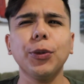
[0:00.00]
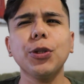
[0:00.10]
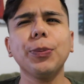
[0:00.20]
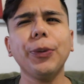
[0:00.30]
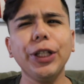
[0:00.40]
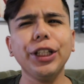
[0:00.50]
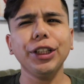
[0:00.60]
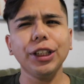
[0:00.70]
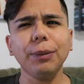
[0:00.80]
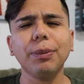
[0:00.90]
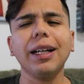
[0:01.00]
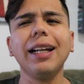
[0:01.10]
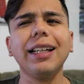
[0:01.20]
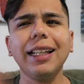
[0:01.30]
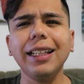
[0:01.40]
It was pretty good, but
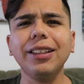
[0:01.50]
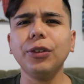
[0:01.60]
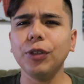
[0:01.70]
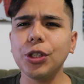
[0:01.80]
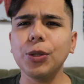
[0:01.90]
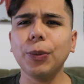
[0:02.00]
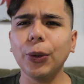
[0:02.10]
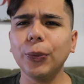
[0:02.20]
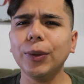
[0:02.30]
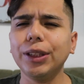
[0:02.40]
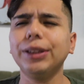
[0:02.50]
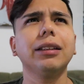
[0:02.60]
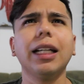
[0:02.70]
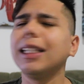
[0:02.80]
I like the original part one.